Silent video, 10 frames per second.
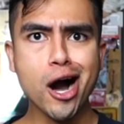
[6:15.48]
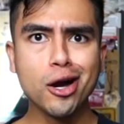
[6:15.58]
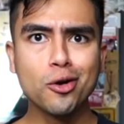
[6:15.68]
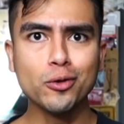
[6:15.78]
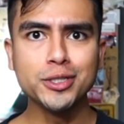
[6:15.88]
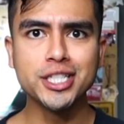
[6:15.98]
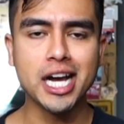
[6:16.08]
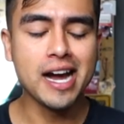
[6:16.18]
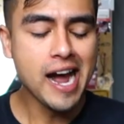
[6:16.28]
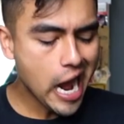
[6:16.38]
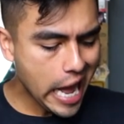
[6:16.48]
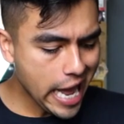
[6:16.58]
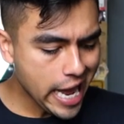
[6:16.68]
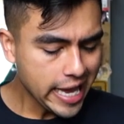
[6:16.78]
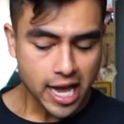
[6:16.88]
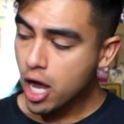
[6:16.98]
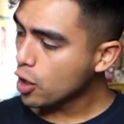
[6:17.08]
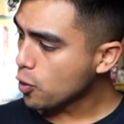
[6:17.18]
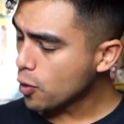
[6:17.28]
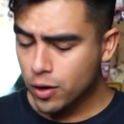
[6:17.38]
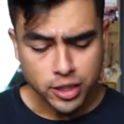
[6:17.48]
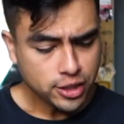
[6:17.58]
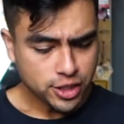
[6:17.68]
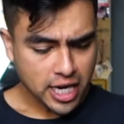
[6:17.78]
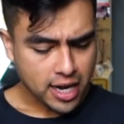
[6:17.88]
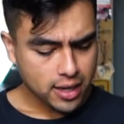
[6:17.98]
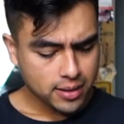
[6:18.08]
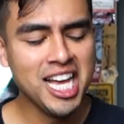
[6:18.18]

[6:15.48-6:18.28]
A concha. A concha.